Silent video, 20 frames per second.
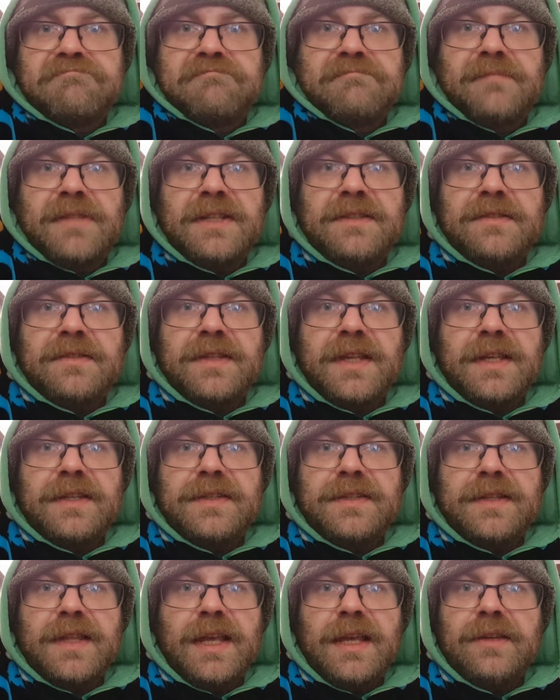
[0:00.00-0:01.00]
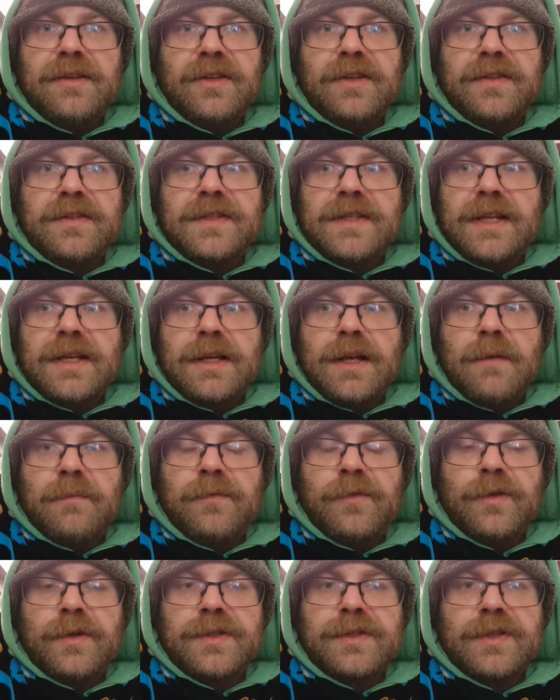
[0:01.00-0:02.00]
it's there. You can set it
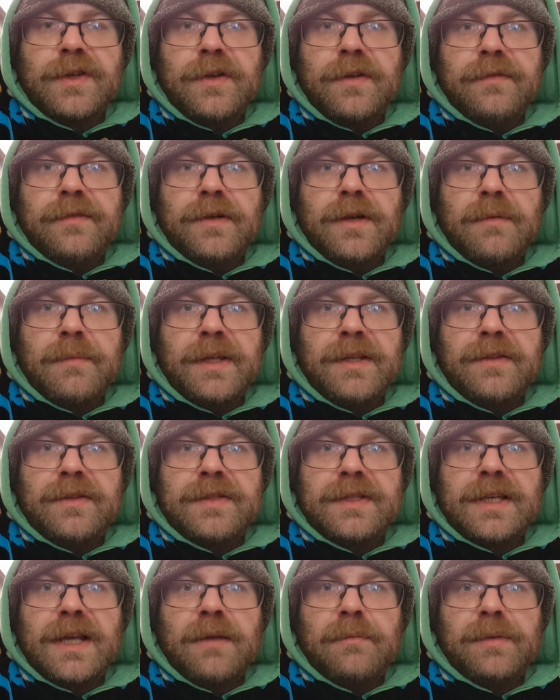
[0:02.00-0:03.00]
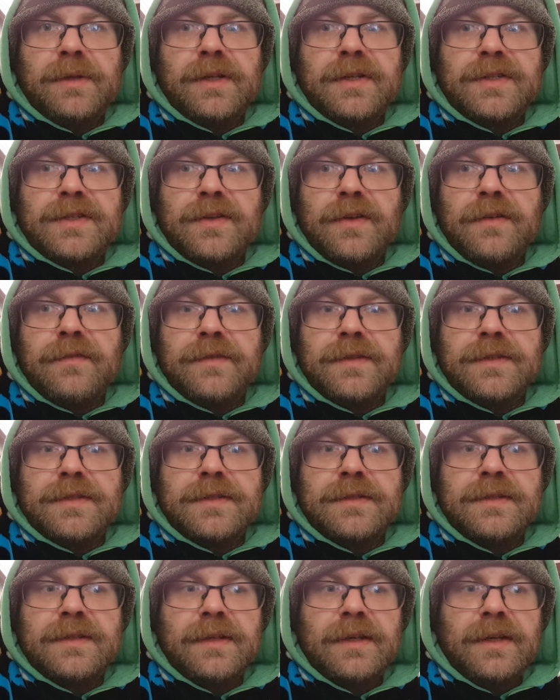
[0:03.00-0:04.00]
up for a server. I mean, there's a couple of
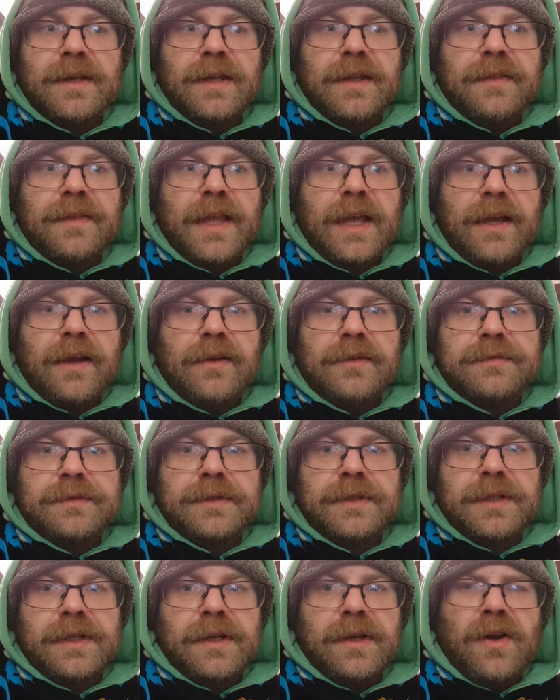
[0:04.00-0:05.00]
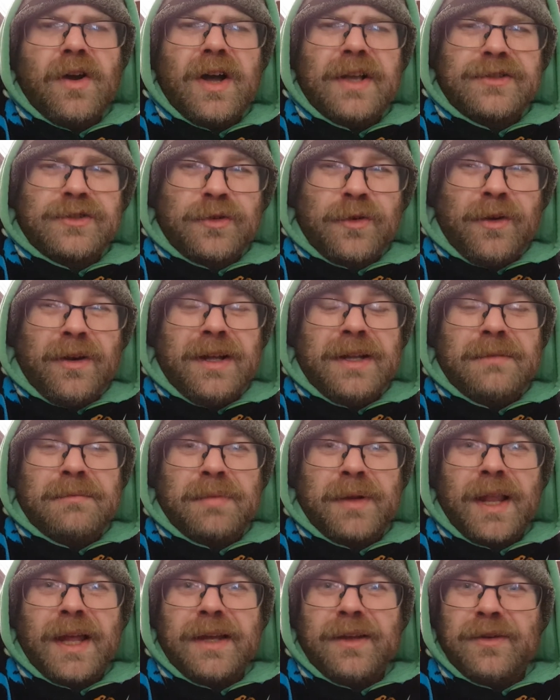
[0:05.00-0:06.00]
servers that I try
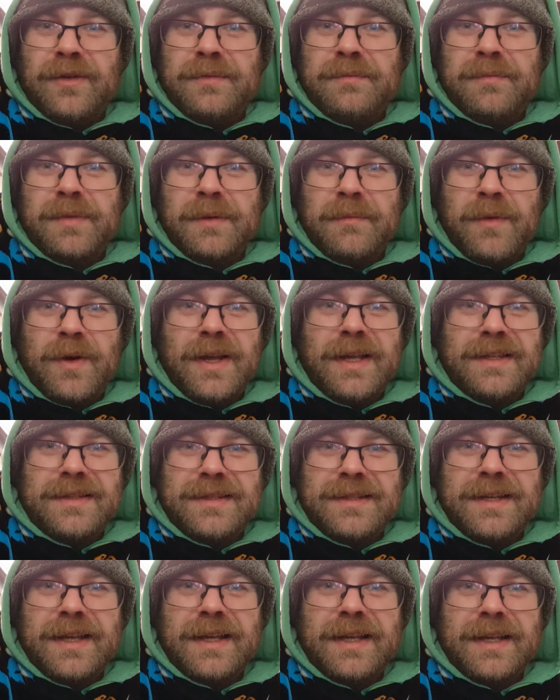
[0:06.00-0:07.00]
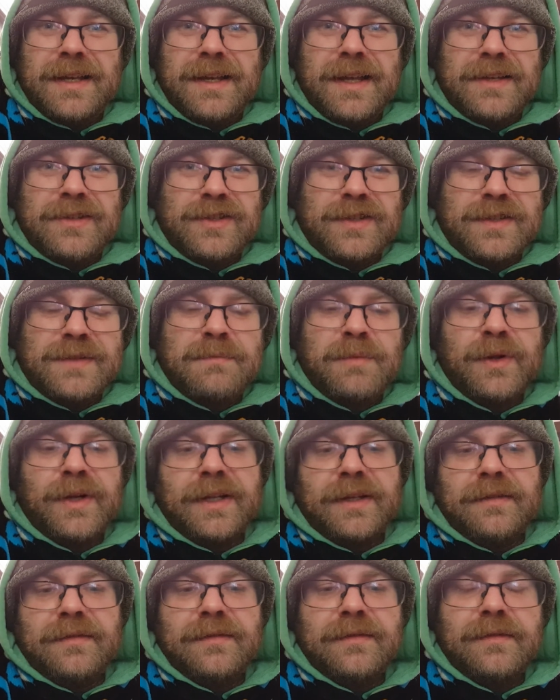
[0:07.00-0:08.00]
and play on, but my internet connection is
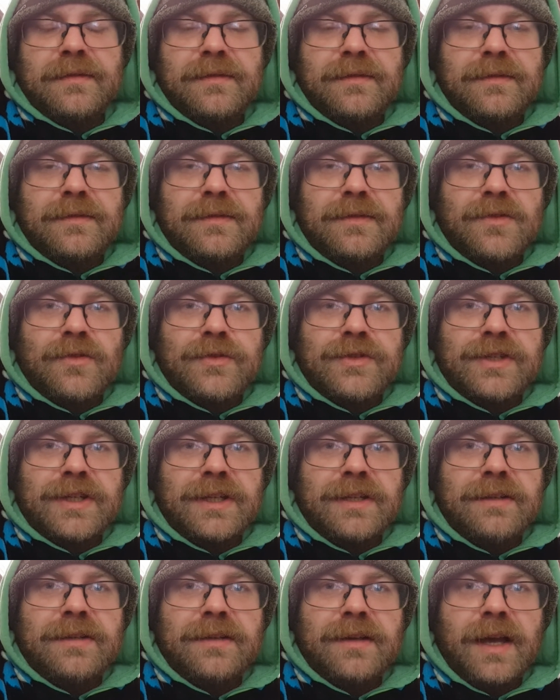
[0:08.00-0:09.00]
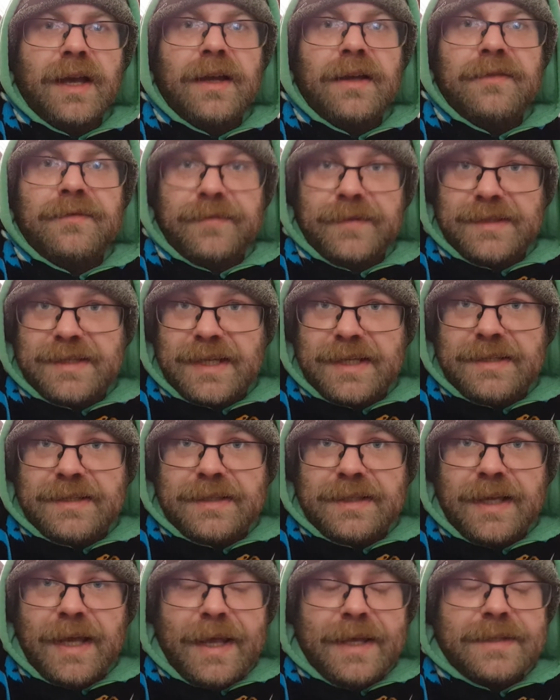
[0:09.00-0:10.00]
pretty dodgy for
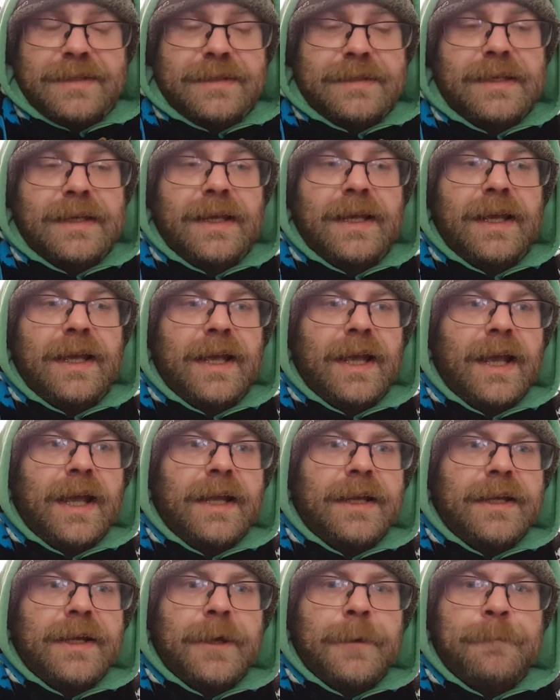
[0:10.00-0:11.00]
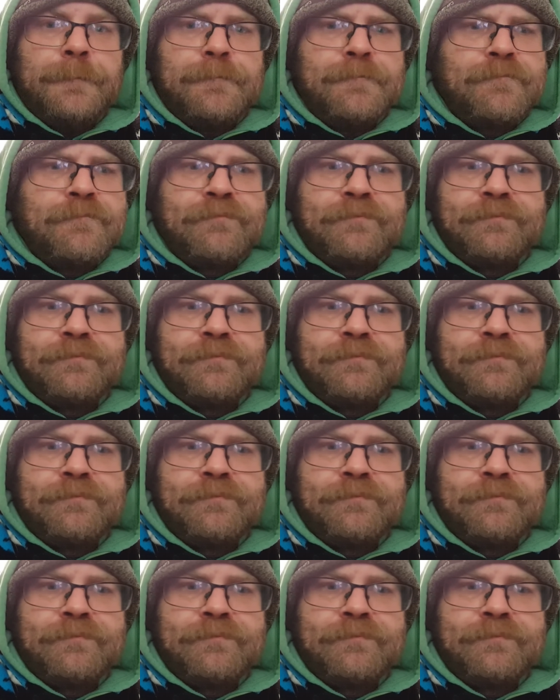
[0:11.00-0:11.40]
DCS, and